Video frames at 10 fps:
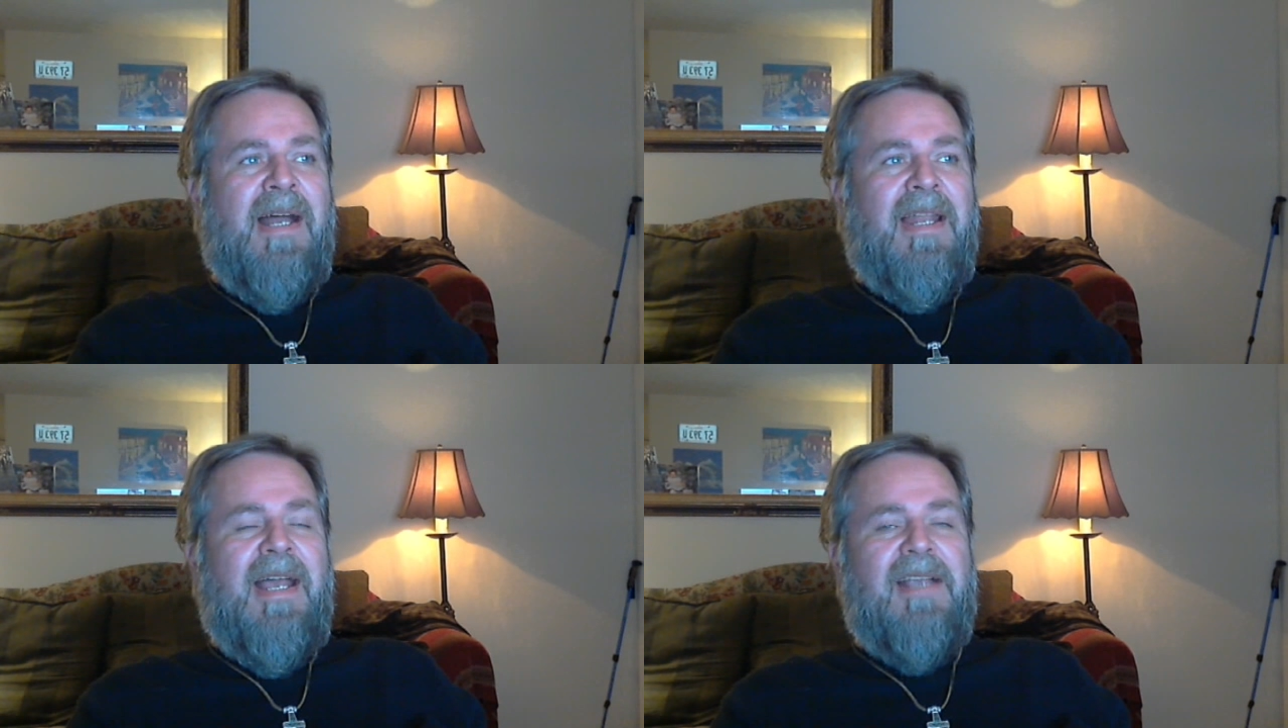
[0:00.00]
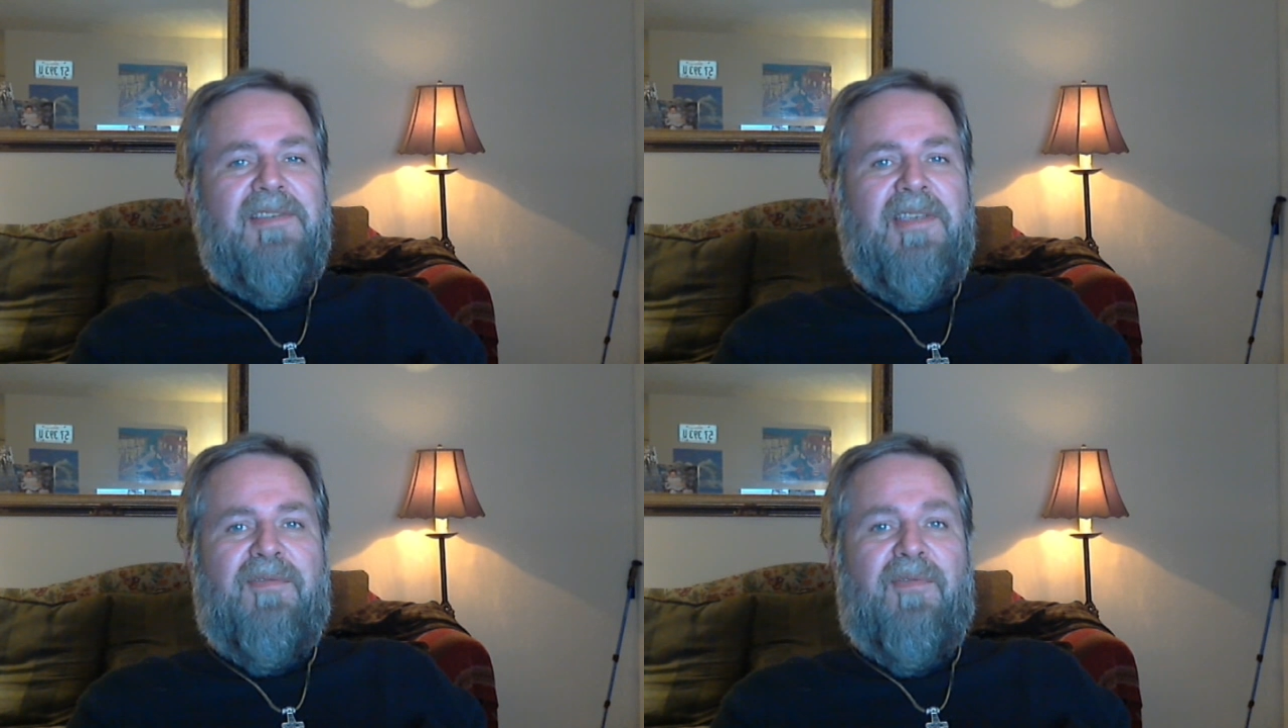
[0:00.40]

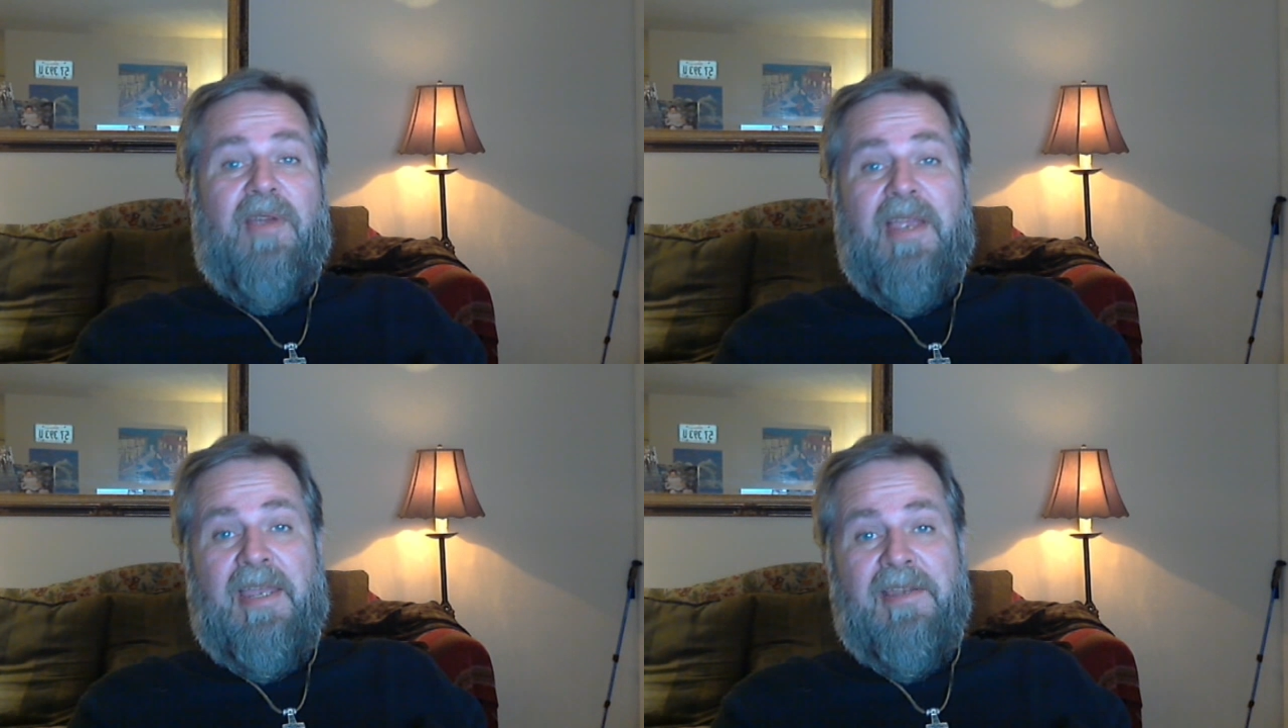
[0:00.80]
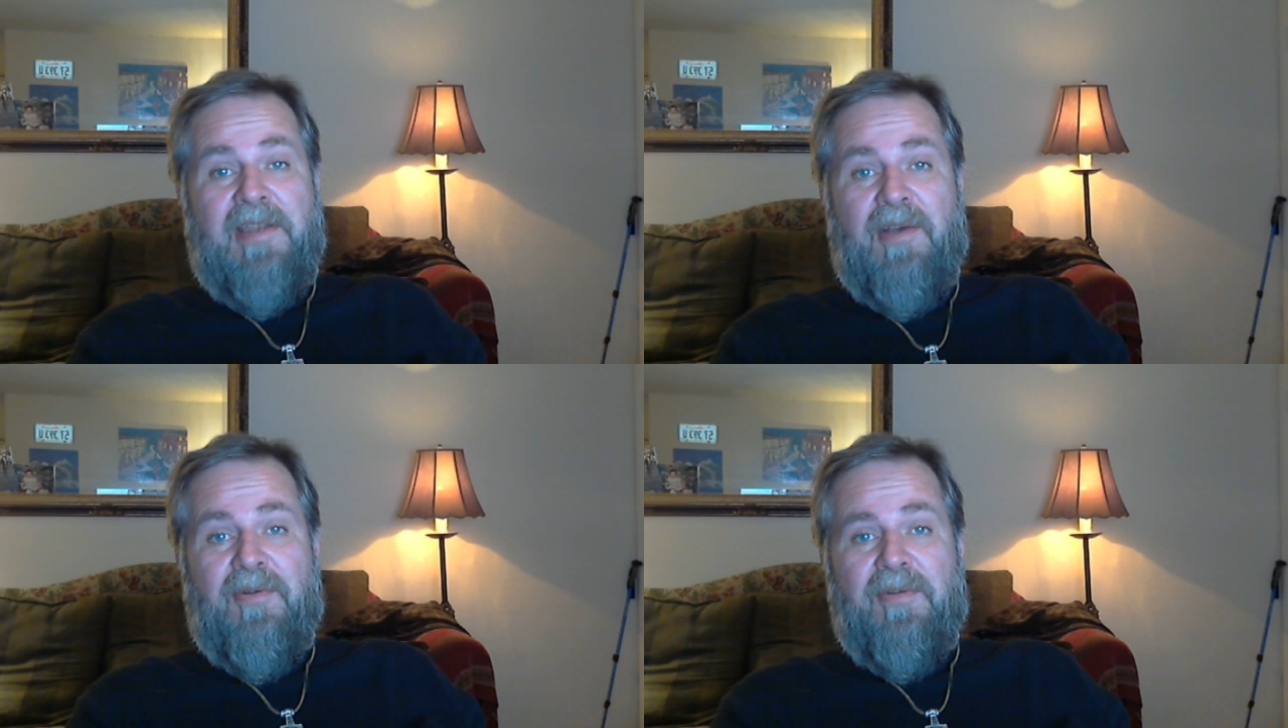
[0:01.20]
asking for a
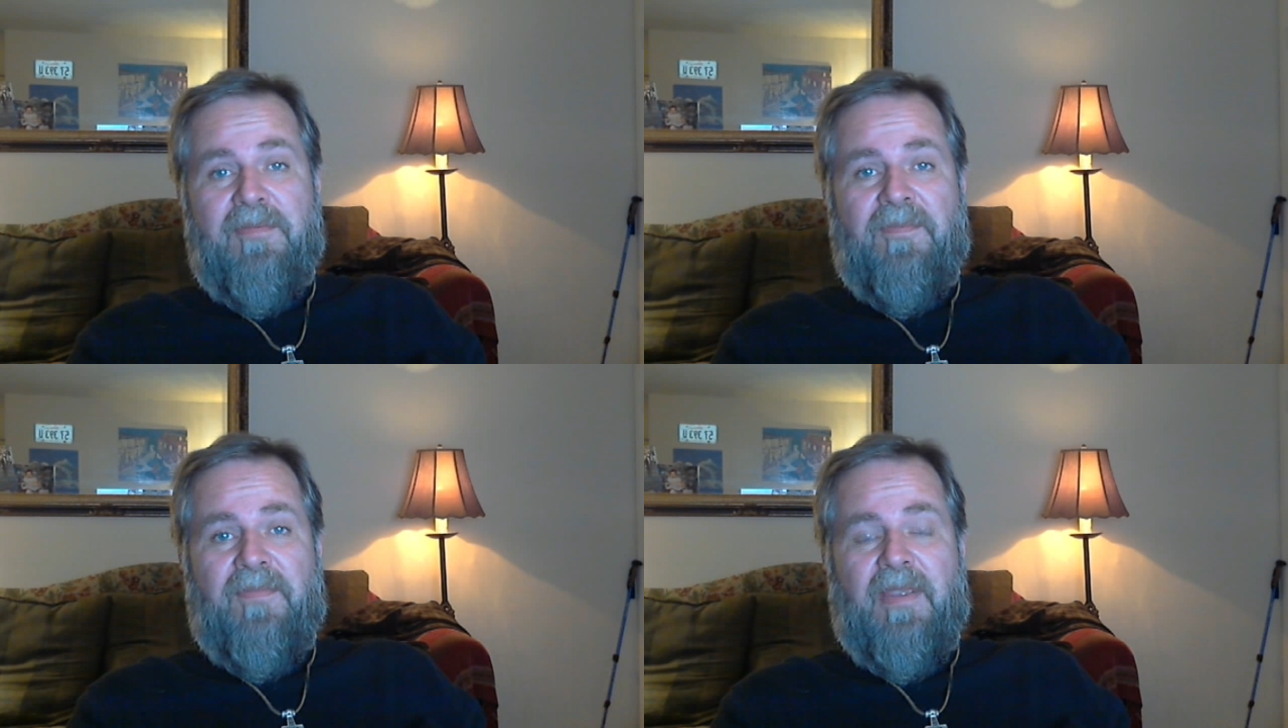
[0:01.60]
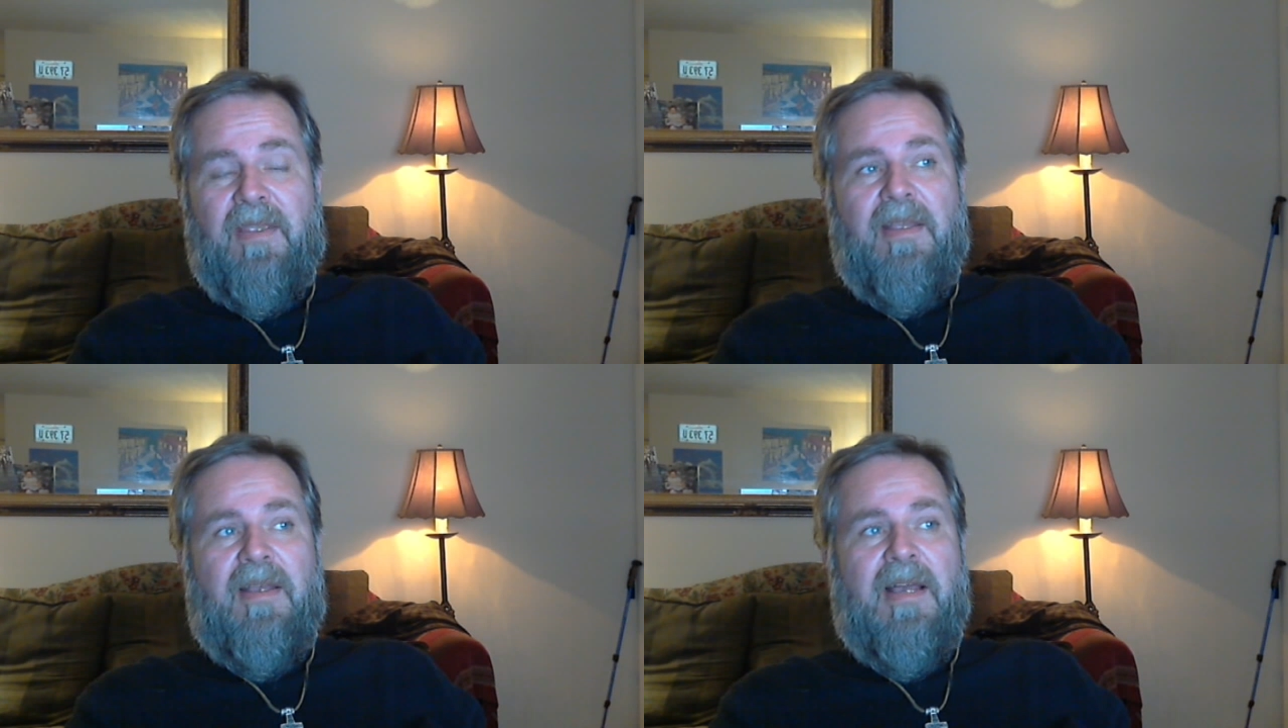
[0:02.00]
handout.
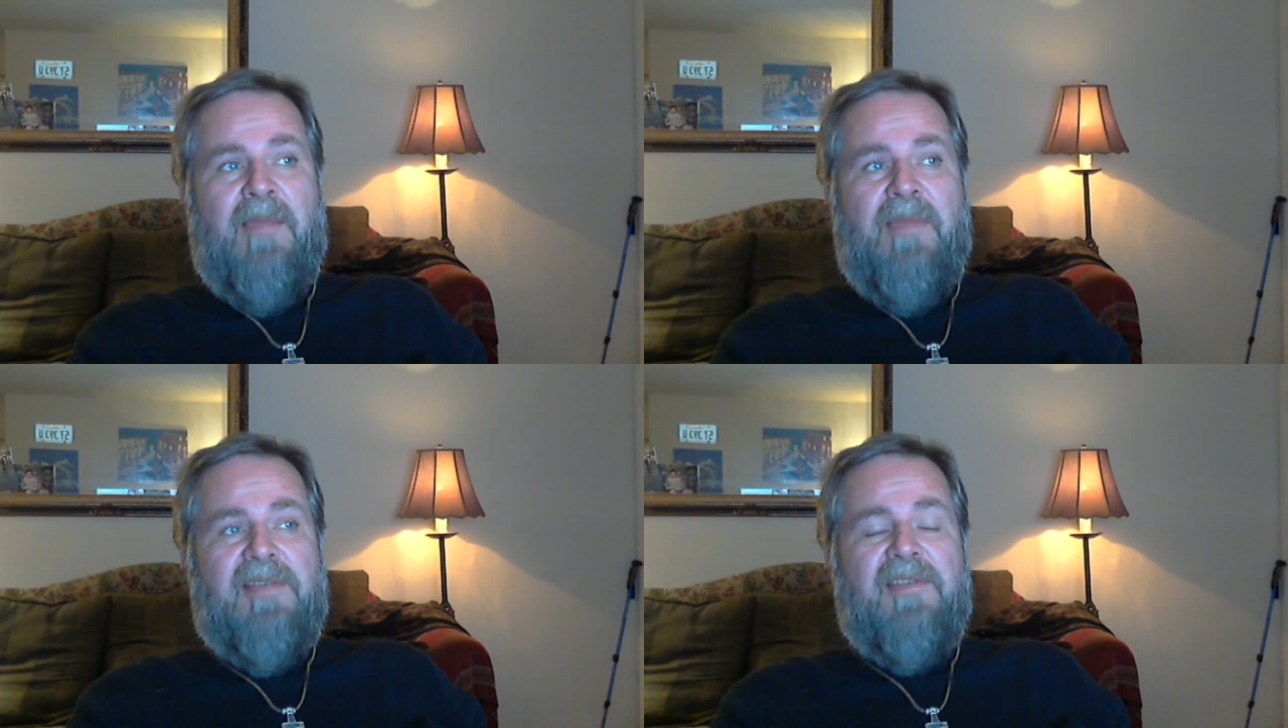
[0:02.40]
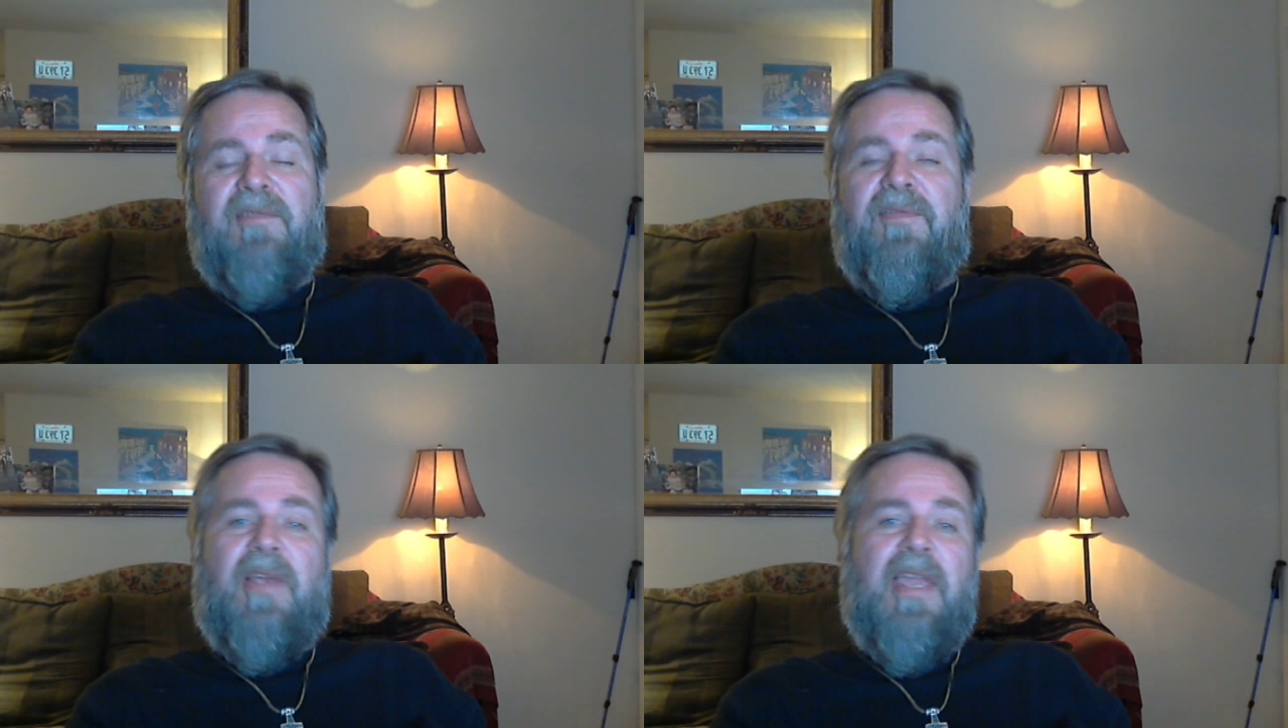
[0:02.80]
I'm asking
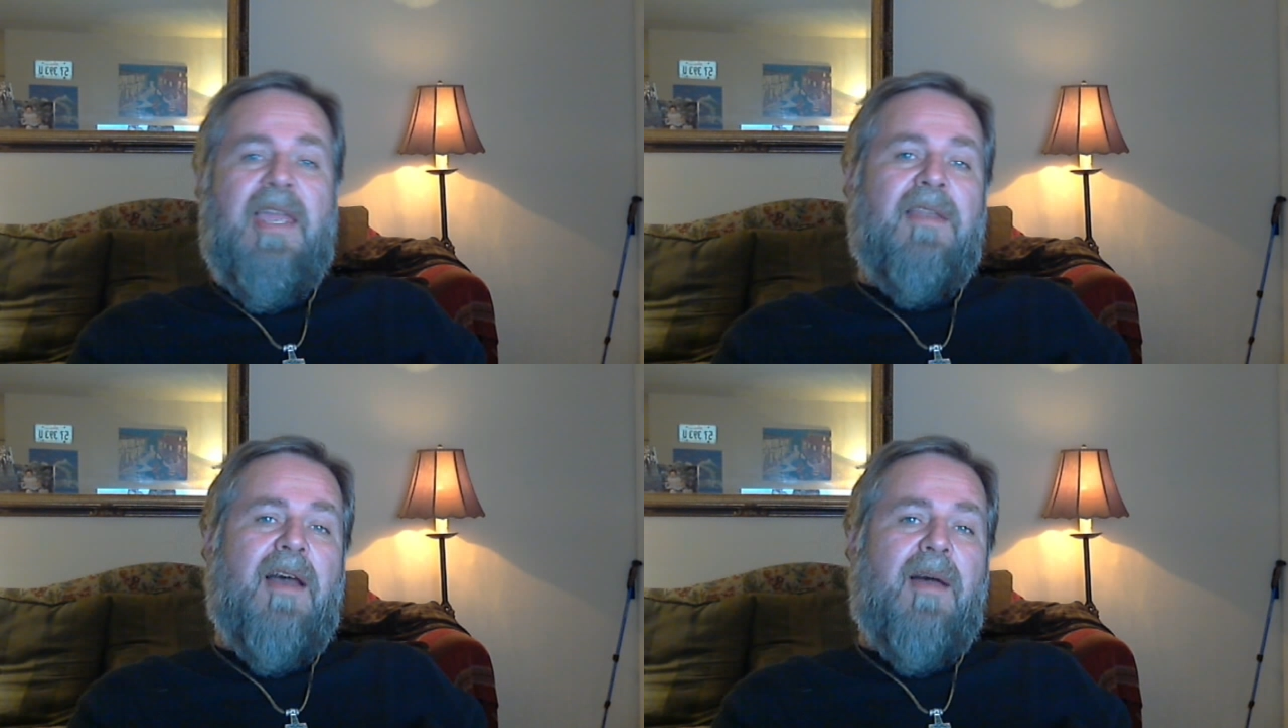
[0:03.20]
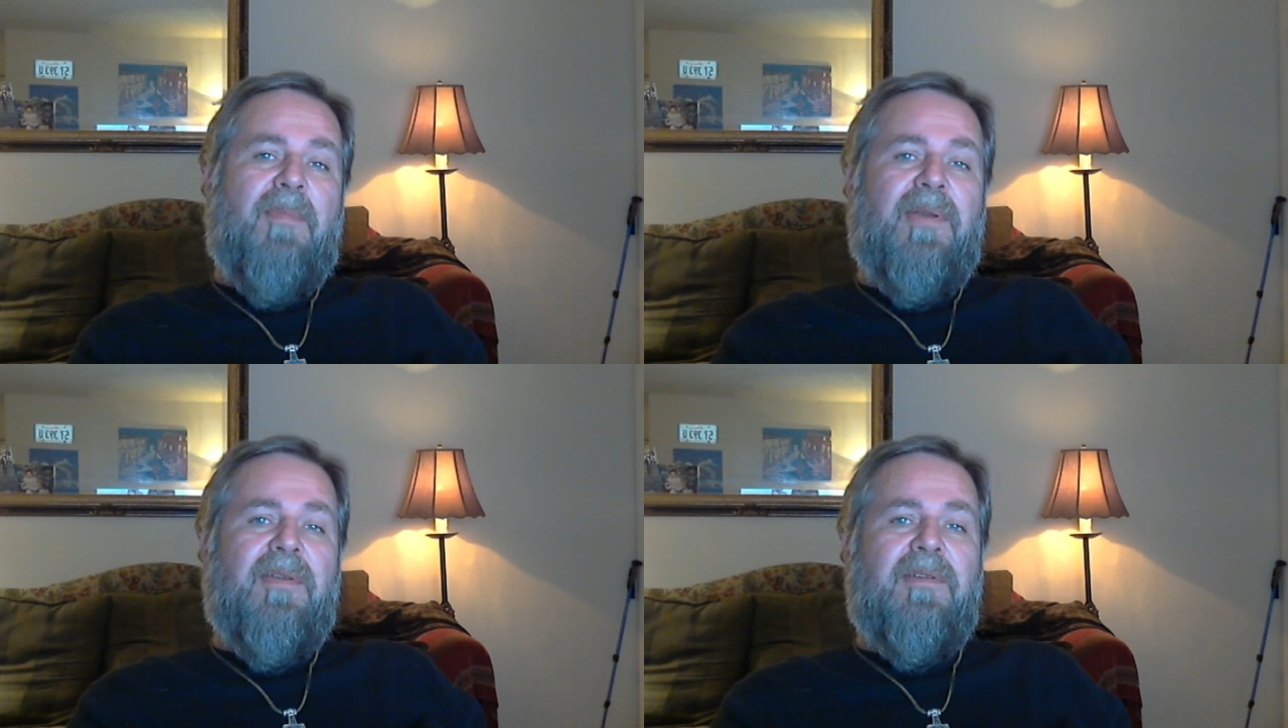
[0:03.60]
for a hand up.